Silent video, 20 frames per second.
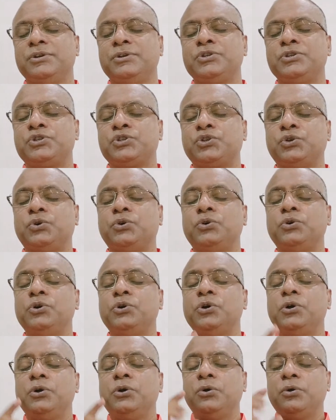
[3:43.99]

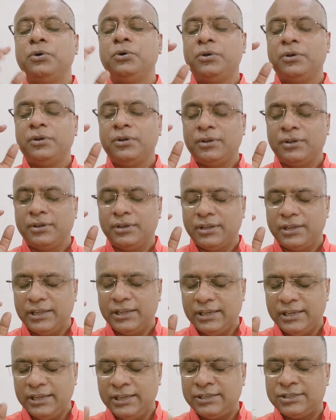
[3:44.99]
So
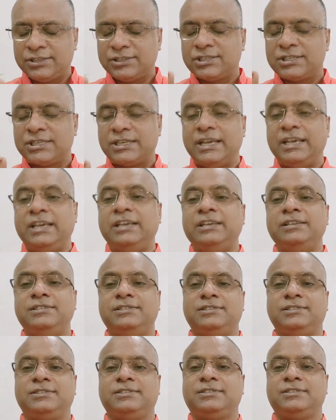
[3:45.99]
it
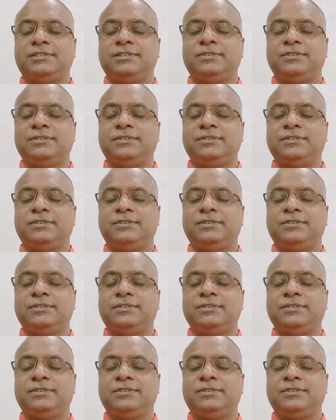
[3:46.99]
stays.